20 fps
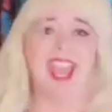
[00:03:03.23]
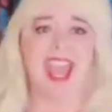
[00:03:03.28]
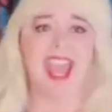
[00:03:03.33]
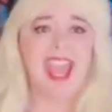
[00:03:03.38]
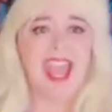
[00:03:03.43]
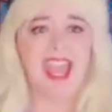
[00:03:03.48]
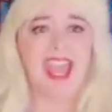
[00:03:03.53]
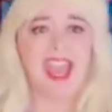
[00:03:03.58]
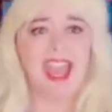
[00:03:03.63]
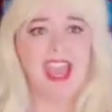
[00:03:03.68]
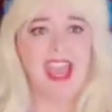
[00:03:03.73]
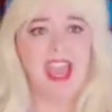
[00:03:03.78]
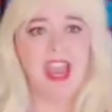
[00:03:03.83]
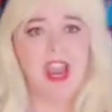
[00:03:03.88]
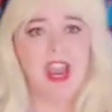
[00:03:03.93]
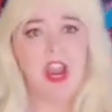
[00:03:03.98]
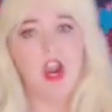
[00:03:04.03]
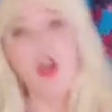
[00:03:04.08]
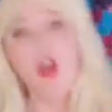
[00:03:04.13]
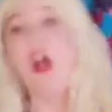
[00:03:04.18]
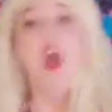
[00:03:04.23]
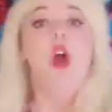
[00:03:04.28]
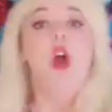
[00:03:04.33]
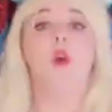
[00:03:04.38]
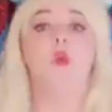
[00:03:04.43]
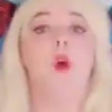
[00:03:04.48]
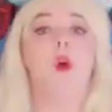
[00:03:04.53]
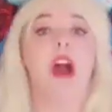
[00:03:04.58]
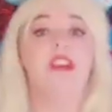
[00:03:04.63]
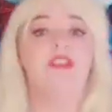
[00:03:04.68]
care
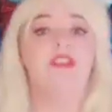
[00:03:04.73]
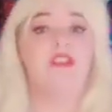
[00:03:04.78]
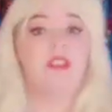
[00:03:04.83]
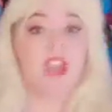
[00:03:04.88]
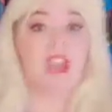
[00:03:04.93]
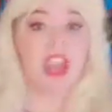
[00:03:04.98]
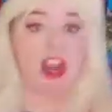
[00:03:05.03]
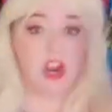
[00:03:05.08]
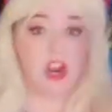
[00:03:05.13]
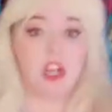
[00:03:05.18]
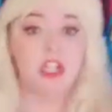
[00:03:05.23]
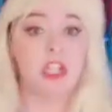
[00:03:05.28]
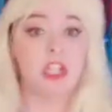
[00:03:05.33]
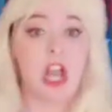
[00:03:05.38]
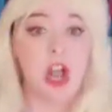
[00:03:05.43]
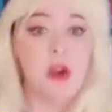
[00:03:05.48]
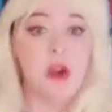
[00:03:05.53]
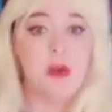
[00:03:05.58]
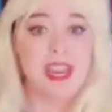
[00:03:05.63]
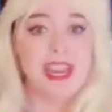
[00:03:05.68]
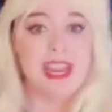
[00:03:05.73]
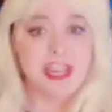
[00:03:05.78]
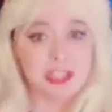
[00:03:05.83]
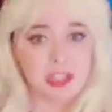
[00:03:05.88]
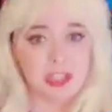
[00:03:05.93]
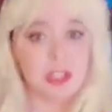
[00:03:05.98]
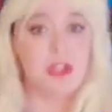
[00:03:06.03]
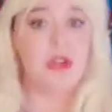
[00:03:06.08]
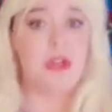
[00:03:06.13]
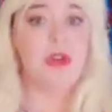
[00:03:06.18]
what they're going
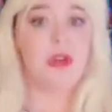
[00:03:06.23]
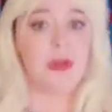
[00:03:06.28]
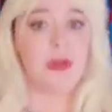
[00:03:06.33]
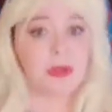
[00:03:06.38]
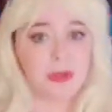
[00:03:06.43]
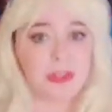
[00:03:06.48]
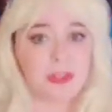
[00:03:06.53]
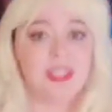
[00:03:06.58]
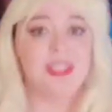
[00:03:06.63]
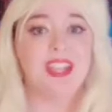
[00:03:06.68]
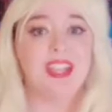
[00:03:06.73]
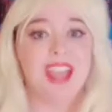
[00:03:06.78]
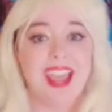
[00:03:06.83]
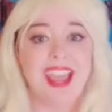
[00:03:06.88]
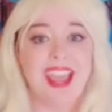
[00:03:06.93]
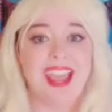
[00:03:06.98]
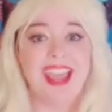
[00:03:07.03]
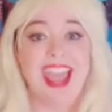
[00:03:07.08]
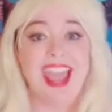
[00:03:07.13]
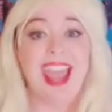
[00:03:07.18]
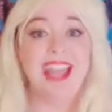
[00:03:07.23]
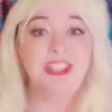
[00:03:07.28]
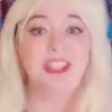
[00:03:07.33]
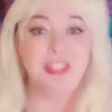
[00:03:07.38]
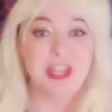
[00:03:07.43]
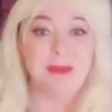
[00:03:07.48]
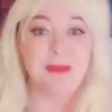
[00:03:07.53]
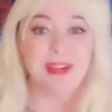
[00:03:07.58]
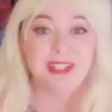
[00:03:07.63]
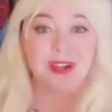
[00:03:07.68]
to say. Hey,
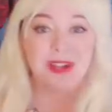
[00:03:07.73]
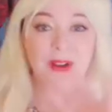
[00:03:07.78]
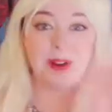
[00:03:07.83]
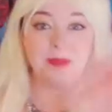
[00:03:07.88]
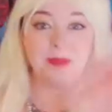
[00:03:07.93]
Jimmy, Tor,